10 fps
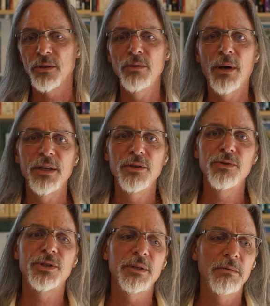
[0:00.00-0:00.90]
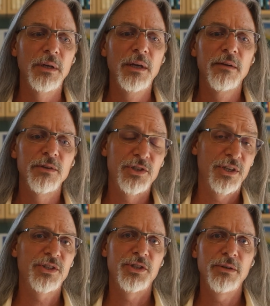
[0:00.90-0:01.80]
You might use it, if it's
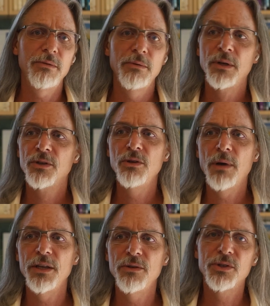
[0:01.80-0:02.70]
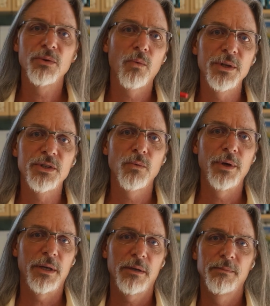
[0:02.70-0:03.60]
just you might use it once a
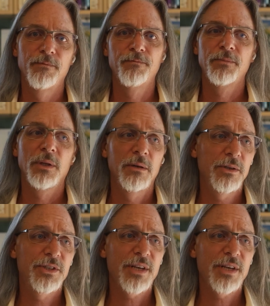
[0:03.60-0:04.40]
week, on